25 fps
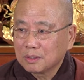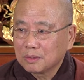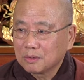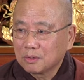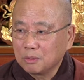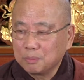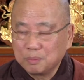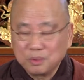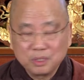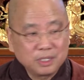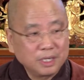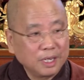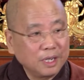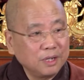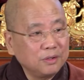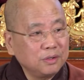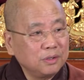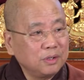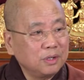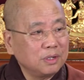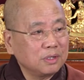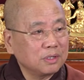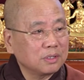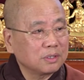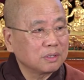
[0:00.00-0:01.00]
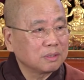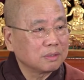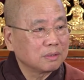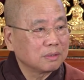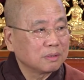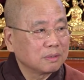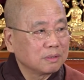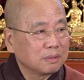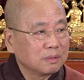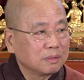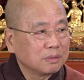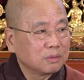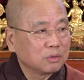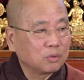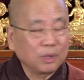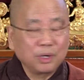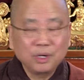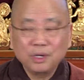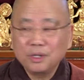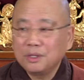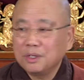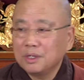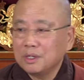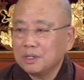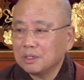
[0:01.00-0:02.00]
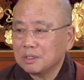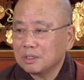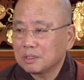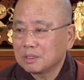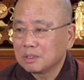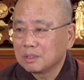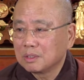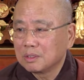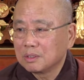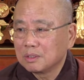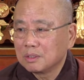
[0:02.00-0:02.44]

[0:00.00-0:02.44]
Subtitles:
could be 10 years, 20 years,